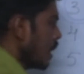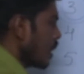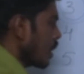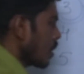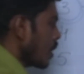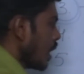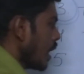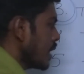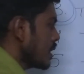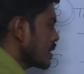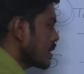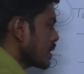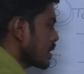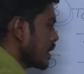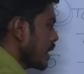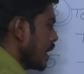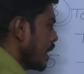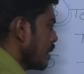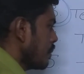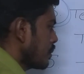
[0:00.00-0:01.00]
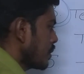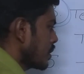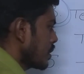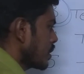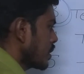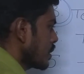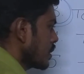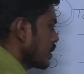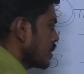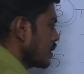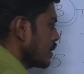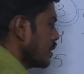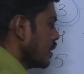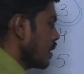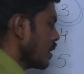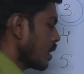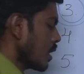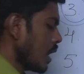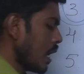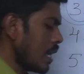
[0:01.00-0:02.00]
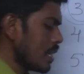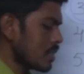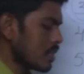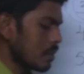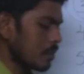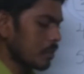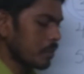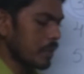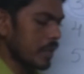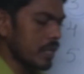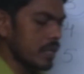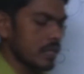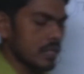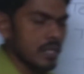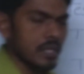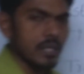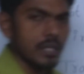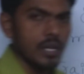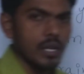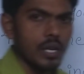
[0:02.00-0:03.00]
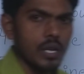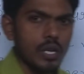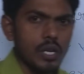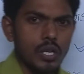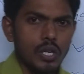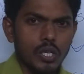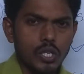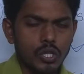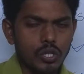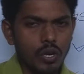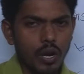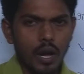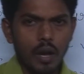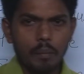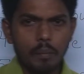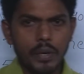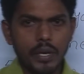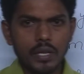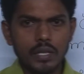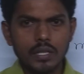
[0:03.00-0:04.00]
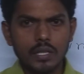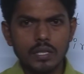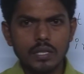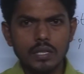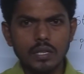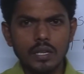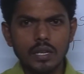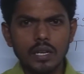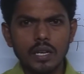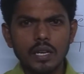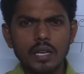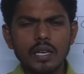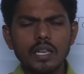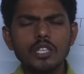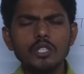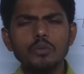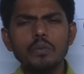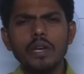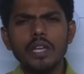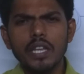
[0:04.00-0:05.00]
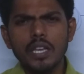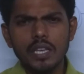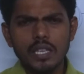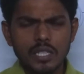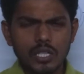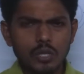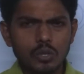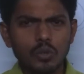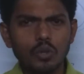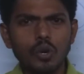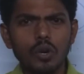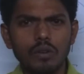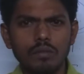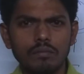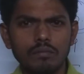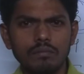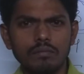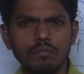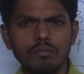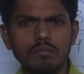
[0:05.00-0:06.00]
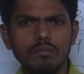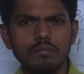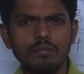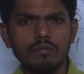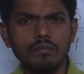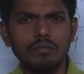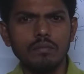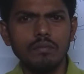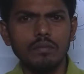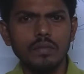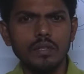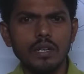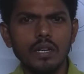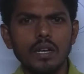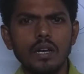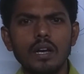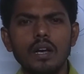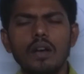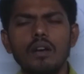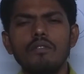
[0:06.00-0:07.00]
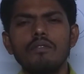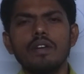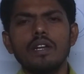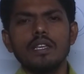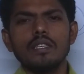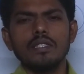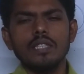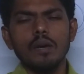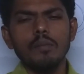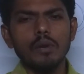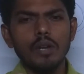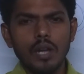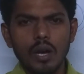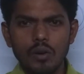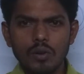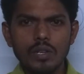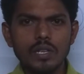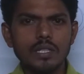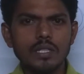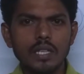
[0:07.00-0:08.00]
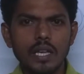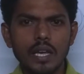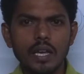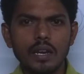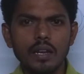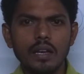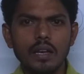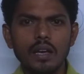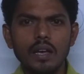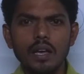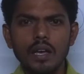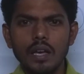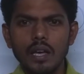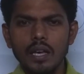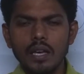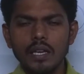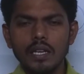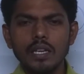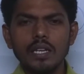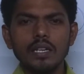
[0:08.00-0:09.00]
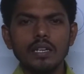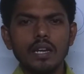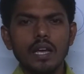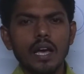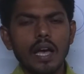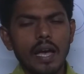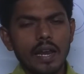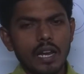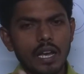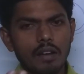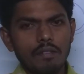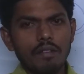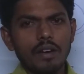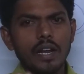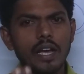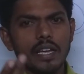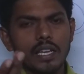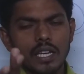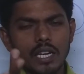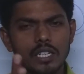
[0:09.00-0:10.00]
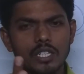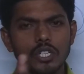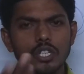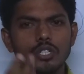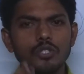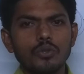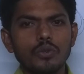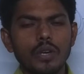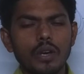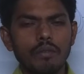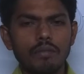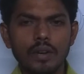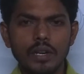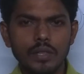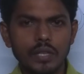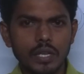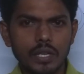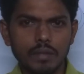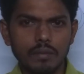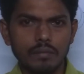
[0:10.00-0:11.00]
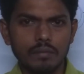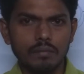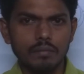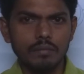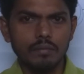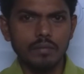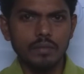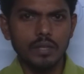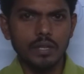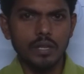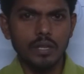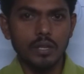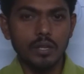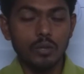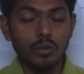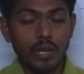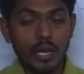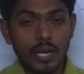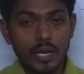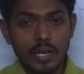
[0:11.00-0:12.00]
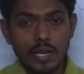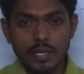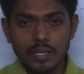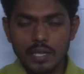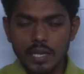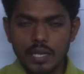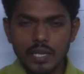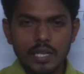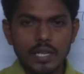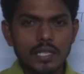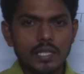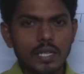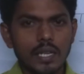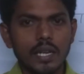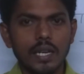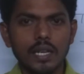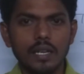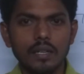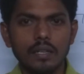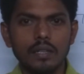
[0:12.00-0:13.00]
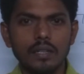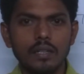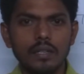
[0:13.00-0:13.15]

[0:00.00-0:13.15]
concept concept means topics is very easy to know. For example, noun is there. In an hour, I can teach you everything. You can understand easily.